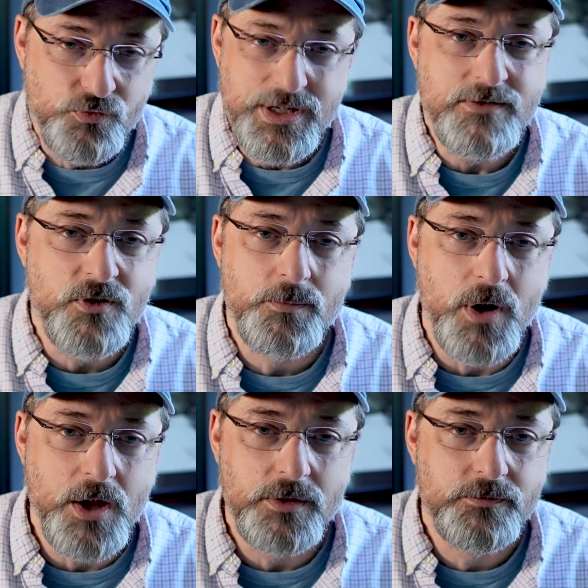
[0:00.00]
reverb
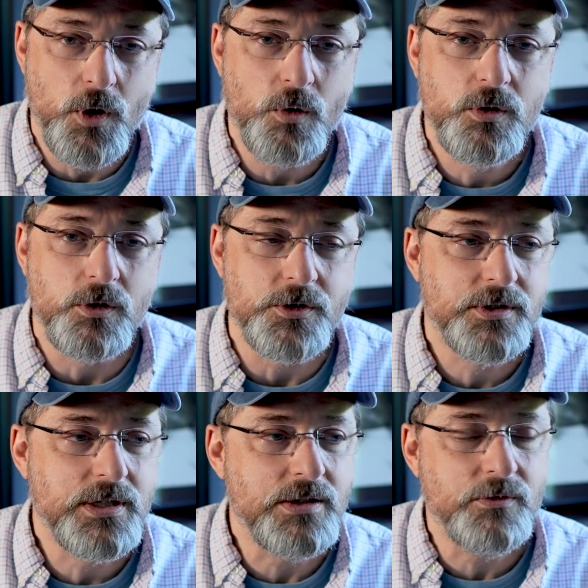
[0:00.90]
on the
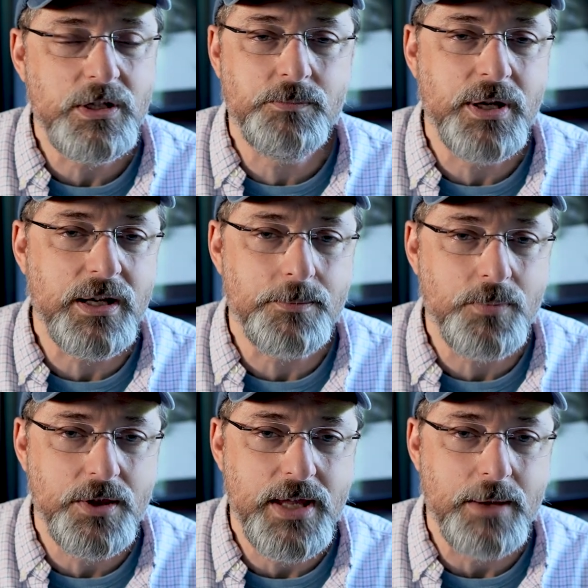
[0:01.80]
vocals. Didn't really pick
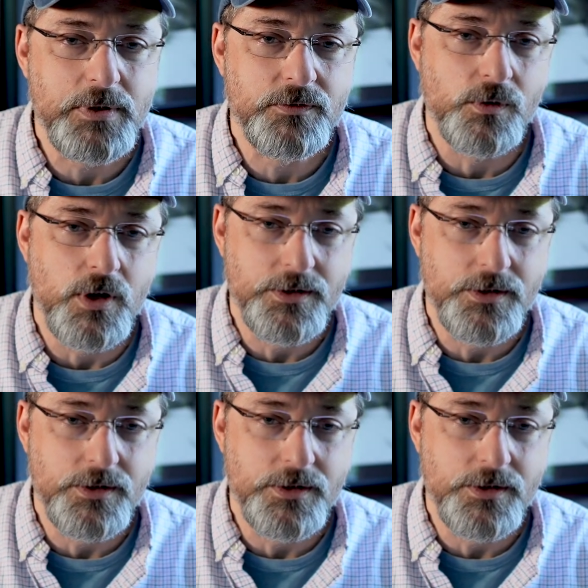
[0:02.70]
up on that before. I